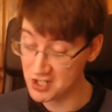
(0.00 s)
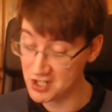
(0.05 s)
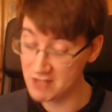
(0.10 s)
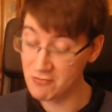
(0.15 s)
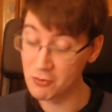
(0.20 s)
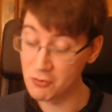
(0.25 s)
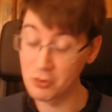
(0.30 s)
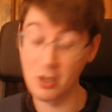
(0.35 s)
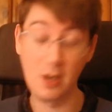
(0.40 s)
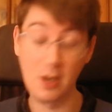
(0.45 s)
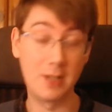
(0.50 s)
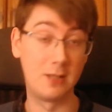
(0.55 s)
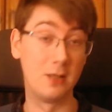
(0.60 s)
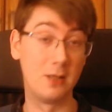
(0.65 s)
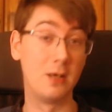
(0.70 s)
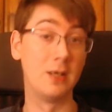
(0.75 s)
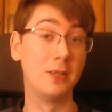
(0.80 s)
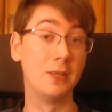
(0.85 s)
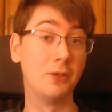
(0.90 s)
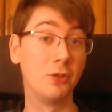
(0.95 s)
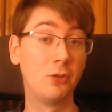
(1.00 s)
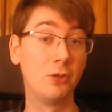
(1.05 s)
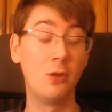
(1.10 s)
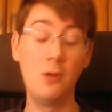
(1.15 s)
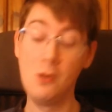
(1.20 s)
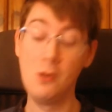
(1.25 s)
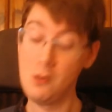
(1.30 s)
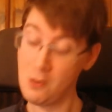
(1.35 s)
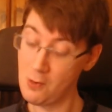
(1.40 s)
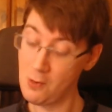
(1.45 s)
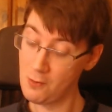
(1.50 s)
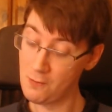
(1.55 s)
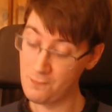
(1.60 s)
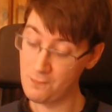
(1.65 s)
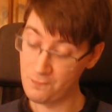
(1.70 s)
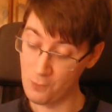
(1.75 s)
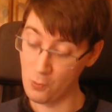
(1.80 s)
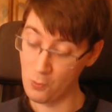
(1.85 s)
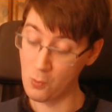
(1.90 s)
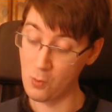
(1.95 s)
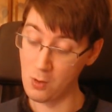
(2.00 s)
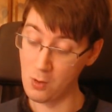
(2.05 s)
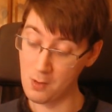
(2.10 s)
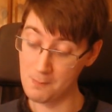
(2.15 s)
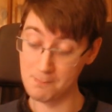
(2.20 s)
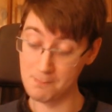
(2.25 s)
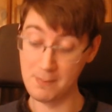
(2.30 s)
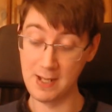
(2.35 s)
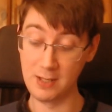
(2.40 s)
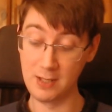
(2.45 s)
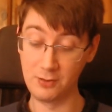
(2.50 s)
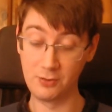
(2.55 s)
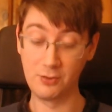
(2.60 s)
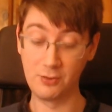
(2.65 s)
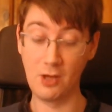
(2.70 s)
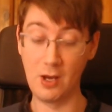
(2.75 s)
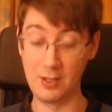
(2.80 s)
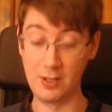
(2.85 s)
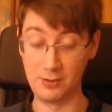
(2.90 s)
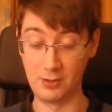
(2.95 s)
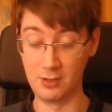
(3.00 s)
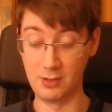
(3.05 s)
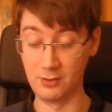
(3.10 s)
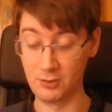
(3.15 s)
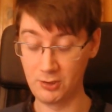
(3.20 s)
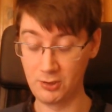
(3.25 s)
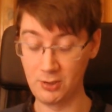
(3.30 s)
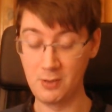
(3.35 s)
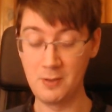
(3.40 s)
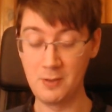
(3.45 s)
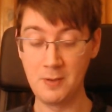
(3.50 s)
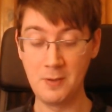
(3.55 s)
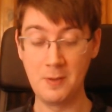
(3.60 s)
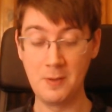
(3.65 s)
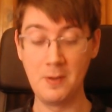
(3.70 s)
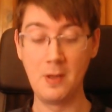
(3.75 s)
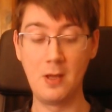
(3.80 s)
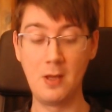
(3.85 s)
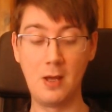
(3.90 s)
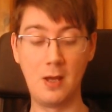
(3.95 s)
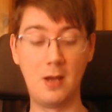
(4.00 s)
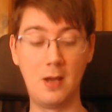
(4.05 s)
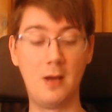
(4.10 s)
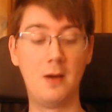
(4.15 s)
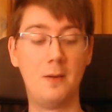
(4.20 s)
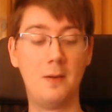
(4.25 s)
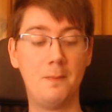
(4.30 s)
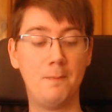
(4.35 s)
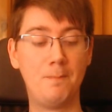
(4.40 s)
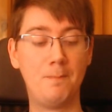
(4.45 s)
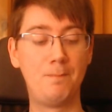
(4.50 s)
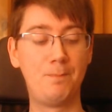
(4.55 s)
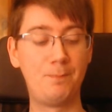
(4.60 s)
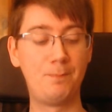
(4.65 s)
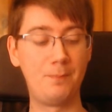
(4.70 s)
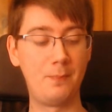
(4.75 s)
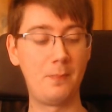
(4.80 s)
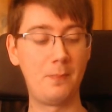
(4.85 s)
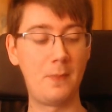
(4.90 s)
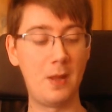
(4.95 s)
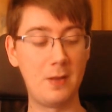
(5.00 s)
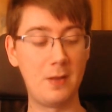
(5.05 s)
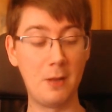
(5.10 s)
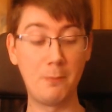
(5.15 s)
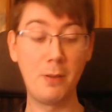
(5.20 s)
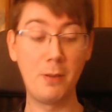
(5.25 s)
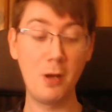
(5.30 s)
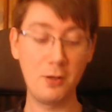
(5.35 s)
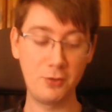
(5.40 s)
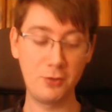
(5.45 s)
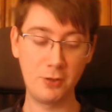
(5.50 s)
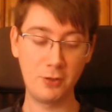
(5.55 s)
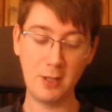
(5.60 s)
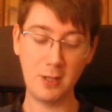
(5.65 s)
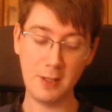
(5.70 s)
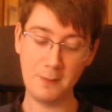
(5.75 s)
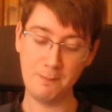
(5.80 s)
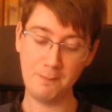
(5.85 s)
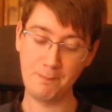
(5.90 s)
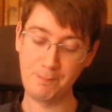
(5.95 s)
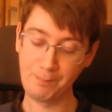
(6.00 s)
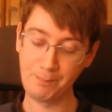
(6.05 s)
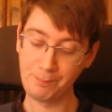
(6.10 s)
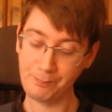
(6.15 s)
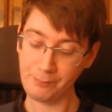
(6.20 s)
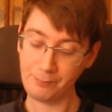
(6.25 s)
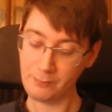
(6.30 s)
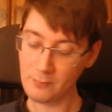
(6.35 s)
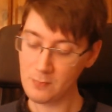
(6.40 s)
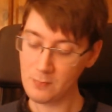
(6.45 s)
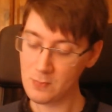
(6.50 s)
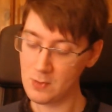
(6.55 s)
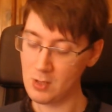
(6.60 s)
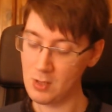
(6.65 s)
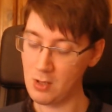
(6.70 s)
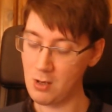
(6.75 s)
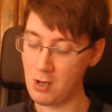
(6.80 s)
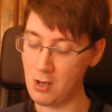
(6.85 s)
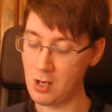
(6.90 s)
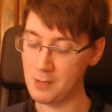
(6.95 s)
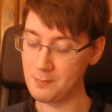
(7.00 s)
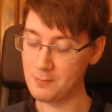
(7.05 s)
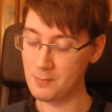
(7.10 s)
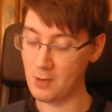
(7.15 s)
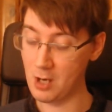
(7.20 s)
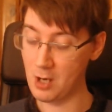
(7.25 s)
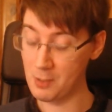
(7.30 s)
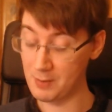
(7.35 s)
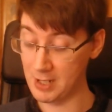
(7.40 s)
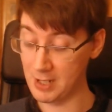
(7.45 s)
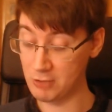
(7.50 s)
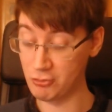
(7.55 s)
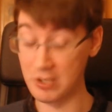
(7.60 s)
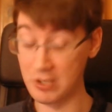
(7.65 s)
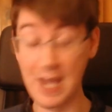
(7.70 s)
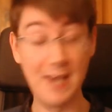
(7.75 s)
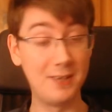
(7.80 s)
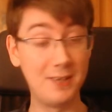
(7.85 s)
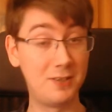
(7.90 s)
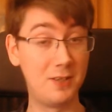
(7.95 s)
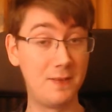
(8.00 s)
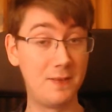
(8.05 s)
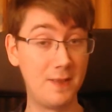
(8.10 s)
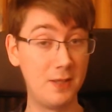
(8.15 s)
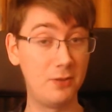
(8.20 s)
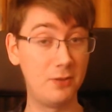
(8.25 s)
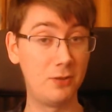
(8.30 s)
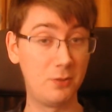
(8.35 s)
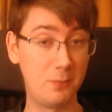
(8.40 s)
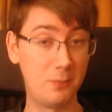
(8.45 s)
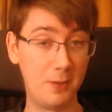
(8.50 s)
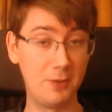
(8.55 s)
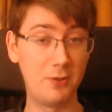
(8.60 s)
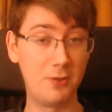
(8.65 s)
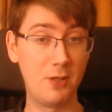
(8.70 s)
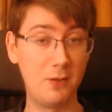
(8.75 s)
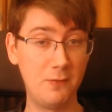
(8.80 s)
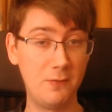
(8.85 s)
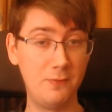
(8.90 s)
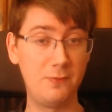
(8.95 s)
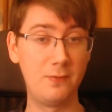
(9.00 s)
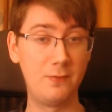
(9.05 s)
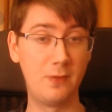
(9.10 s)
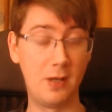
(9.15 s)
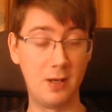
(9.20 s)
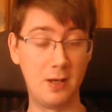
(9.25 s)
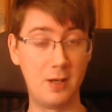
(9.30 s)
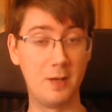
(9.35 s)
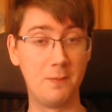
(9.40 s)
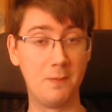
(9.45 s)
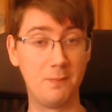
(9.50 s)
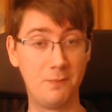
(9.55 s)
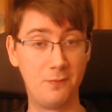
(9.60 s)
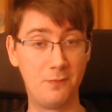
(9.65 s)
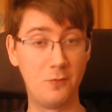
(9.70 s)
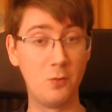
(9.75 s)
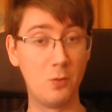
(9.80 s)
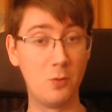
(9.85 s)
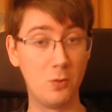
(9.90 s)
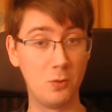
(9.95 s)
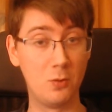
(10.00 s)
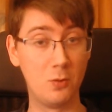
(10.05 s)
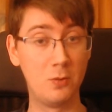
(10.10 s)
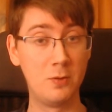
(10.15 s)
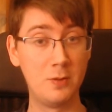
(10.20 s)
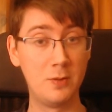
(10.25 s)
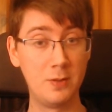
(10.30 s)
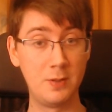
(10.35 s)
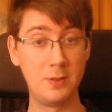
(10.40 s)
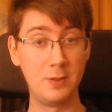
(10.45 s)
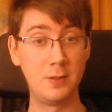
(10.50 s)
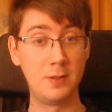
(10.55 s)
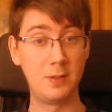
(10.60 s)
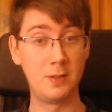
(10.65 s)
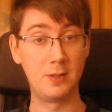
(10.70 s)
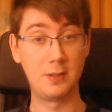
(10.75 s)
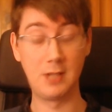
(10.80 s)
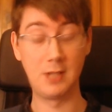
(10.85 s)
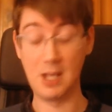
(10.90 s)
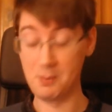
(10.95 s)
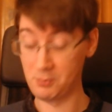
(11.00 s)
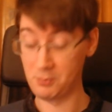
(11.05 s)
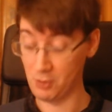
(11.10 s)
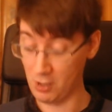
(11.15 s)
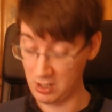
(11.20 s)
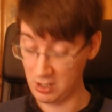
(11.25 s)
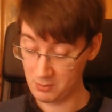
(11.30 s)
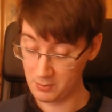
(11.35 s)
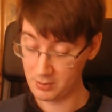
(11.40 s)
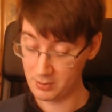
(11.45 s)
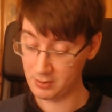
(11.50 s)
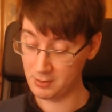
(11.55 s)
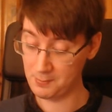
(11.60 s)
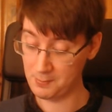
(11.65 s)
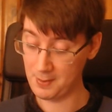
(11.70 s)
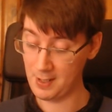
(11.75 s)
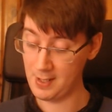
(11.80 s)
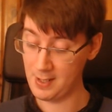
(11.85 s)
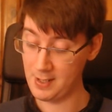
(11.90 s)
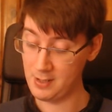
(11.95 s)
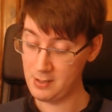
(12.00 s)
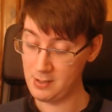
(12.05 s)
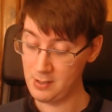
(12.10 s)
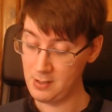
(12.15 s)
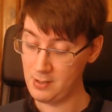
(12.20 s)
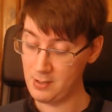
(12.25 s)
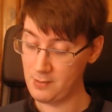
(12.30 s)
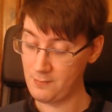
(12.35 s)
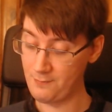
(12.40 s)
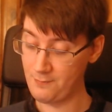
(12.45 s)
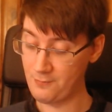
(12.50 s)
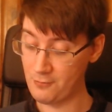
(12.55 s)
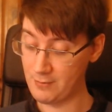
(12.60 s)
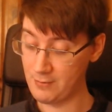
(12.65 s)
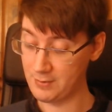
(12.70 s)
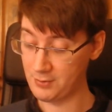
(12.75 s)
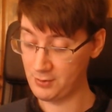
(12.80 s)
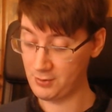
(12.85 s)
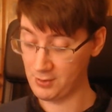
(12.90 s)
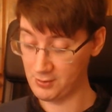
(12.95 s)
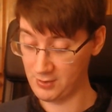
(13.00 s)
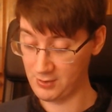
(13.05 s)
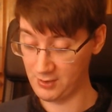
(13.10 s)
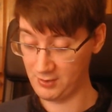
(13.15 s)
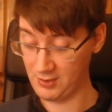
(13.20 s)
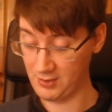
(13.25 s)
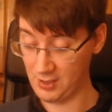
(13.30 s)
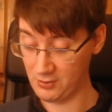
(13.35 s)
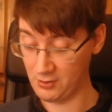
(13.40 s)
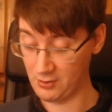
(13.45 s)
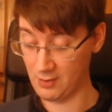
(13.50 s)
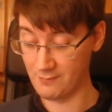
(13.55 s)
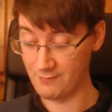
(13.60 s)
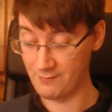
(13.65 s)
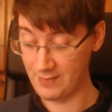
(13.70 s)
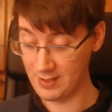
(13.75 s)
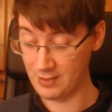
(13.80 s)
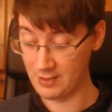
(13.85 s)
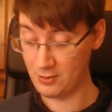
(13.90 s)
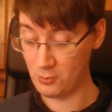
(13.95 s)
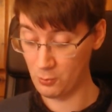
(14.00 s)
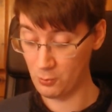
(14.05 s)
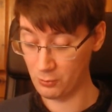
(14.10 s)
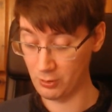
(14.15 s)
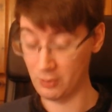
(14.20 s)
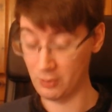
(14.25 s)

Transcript: guidelines for base sizes. Now, personally, I would actually add to this myself for games that I wanted to play. For instance, it says that vehicles are not